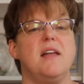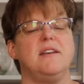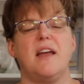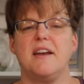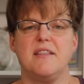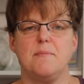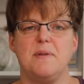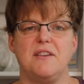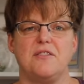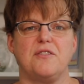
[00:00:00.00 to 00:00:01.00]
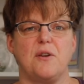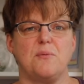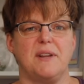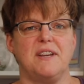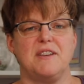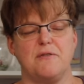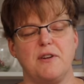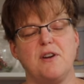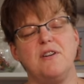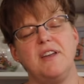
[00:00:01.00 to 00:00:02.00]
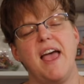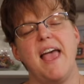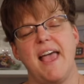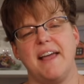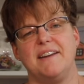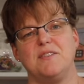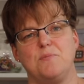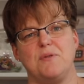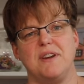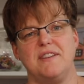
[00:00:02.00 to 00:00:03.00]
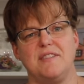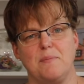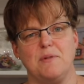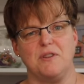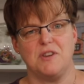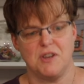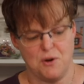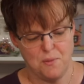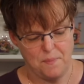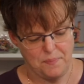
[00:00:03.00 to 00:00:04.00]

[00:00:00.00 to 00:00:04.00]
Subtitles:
none of the pieces are really difficult and it's pretty simple to do.